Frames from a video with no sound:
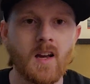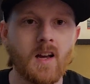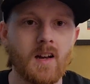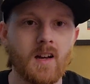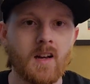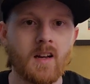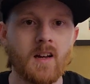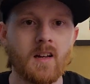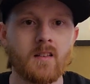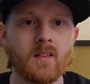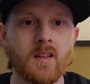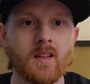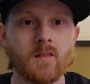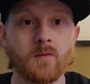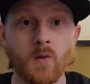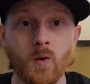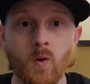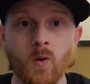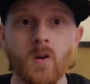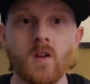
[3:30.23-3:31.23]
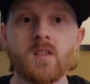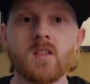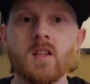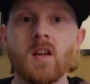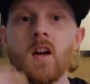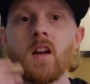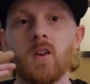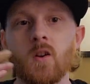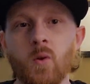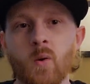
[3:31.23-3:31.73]
And then, of course,
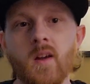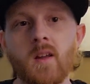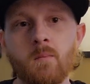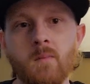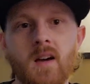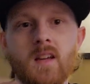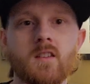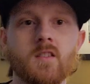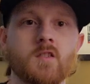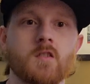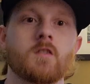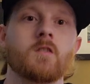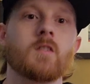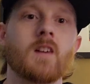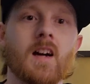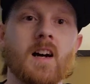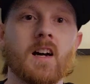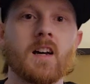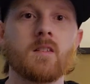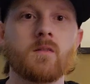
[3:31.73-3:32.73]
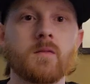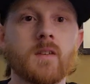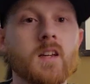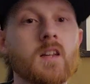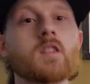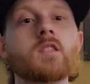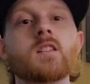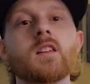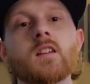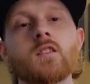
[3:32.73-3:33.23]
Queen Metazoo
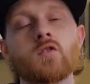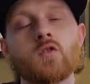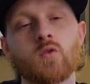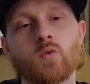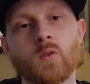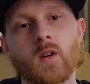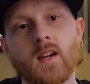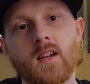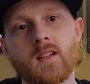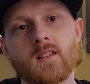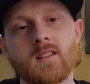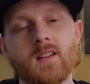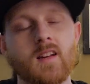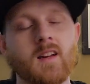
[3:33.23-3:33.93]
Ivy did great.